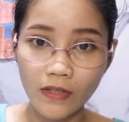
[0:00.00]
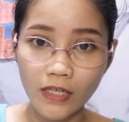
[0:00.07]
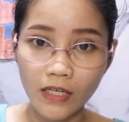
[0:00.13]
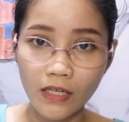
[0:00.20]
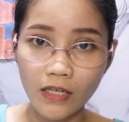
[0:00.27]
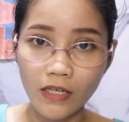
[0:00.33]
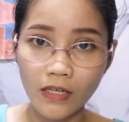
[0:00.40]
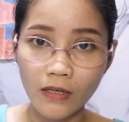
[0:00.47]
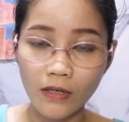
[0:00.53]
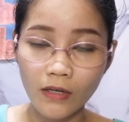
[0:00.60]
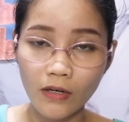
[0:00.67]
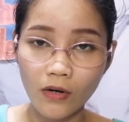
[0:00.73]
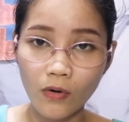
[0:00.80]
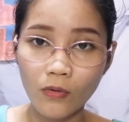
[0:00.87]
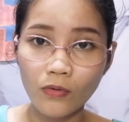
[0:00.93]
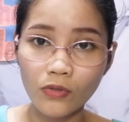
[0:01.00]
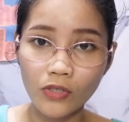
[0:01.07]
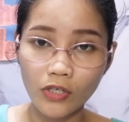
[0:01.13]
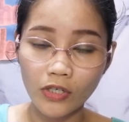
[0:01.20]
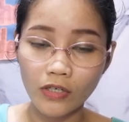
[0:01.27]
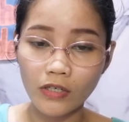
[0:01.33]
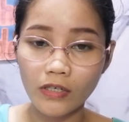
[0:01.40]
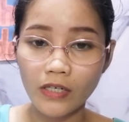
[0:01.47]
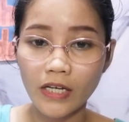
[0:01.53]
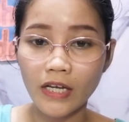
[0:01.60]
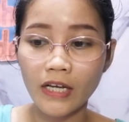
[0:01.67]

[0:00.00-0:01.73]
the owner,